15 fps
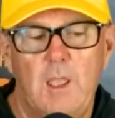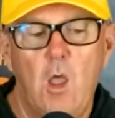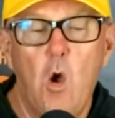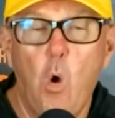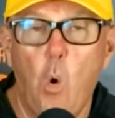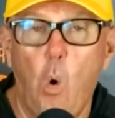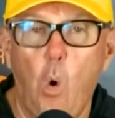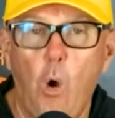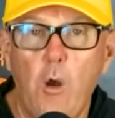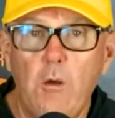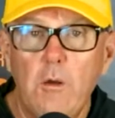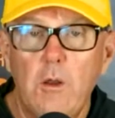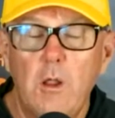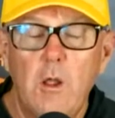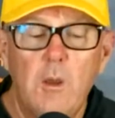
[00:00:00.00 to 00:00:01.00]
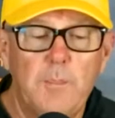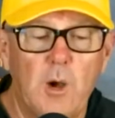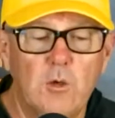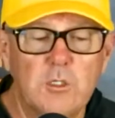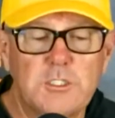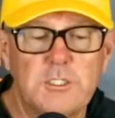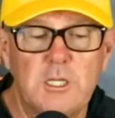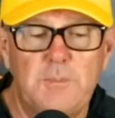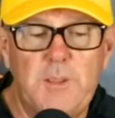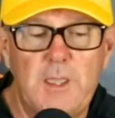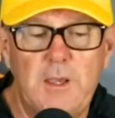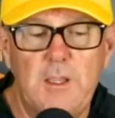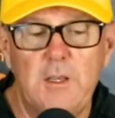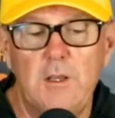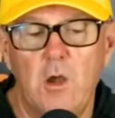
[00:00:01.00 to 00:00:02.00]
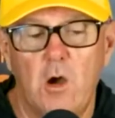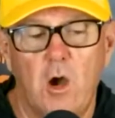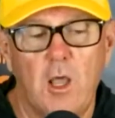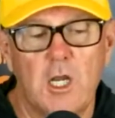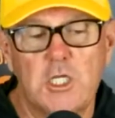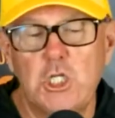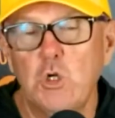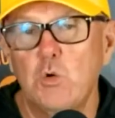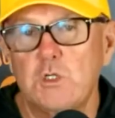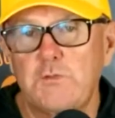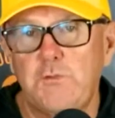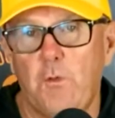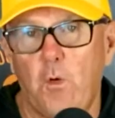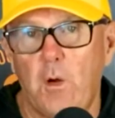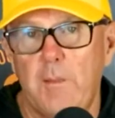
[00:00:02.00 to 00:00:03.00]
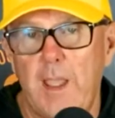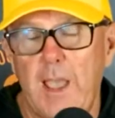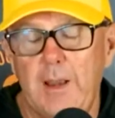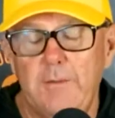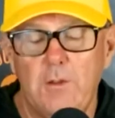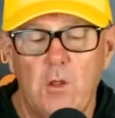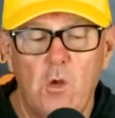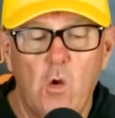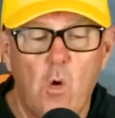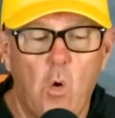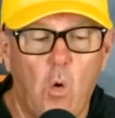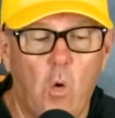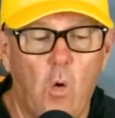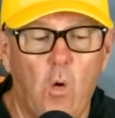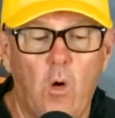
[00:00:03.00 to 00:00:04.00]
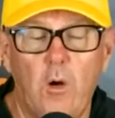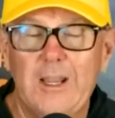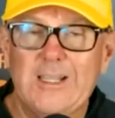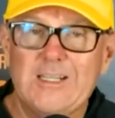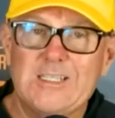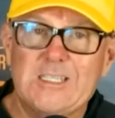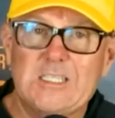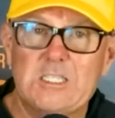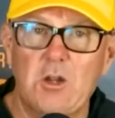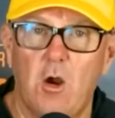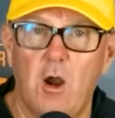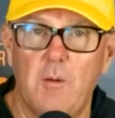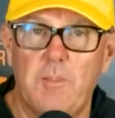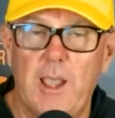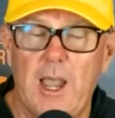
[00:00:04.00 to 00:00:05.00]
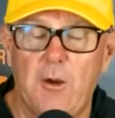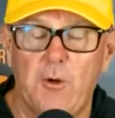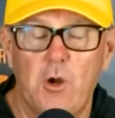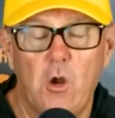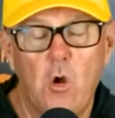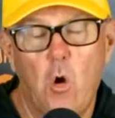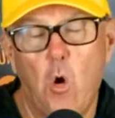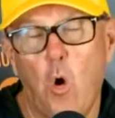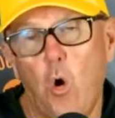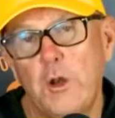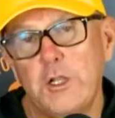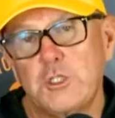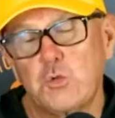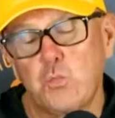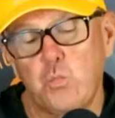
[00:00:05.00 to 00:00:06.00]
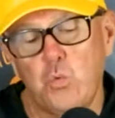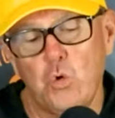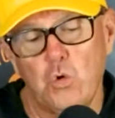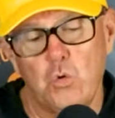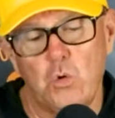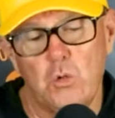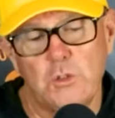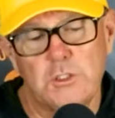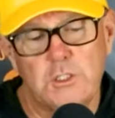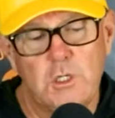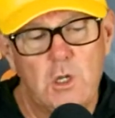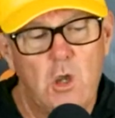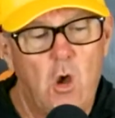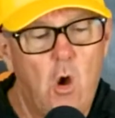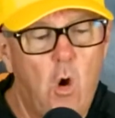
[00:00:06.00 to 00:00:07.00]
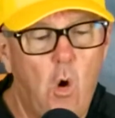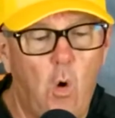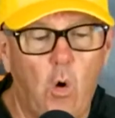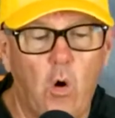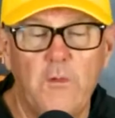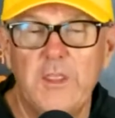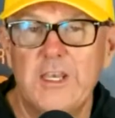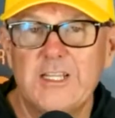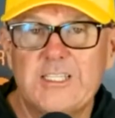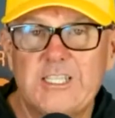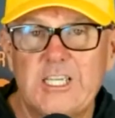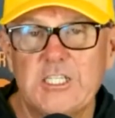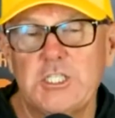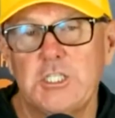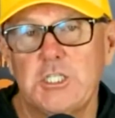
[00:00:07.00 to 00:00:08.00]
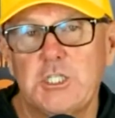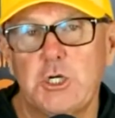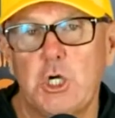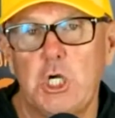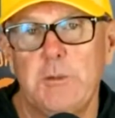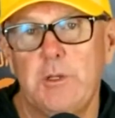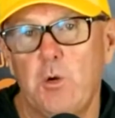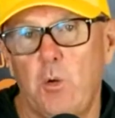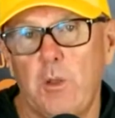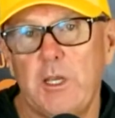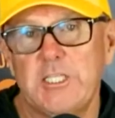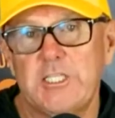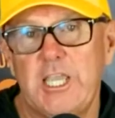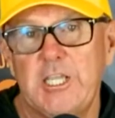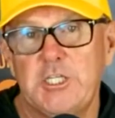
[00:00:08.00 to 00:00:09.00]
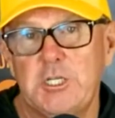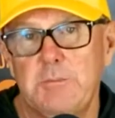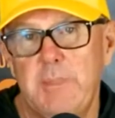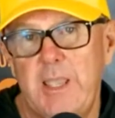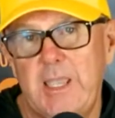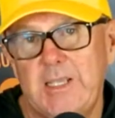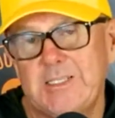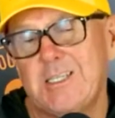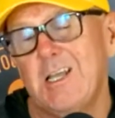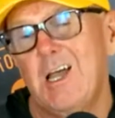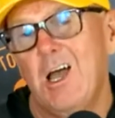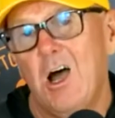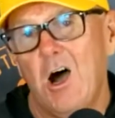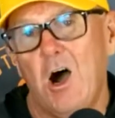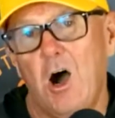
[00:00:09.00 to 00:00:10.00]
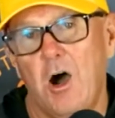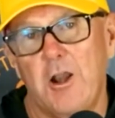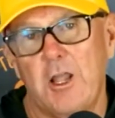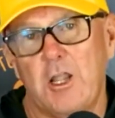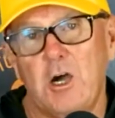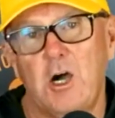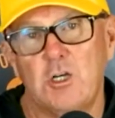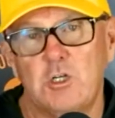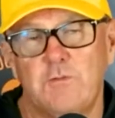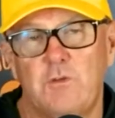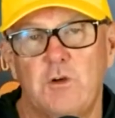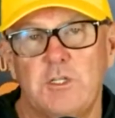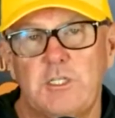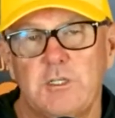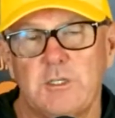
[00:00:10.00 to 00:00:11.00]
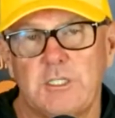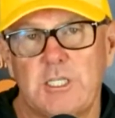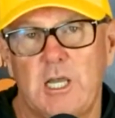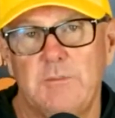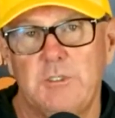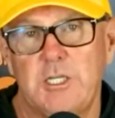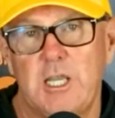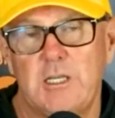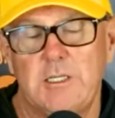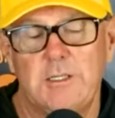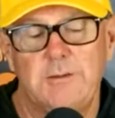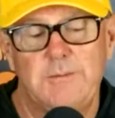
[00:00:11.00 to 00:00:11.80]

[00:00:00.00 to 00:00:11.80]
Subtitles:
Or post an opinion on a tour's format, or its star power, or its rules, or the decisions a tournament organization makes on a controversial subject.